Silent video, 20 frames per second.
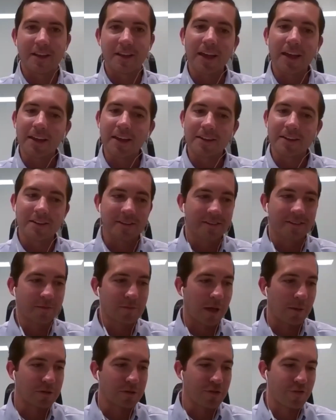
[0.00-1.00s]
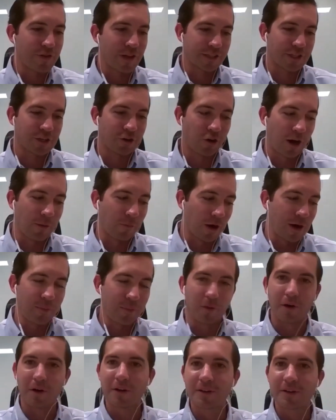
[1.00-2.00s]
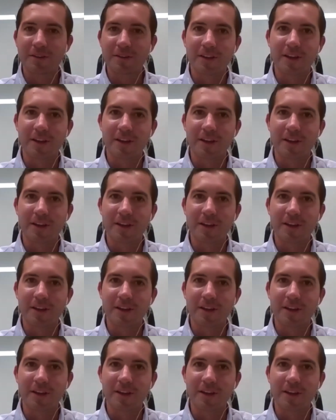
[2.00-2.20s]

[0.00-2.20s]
and sometimes you feel like the Grim Reaper,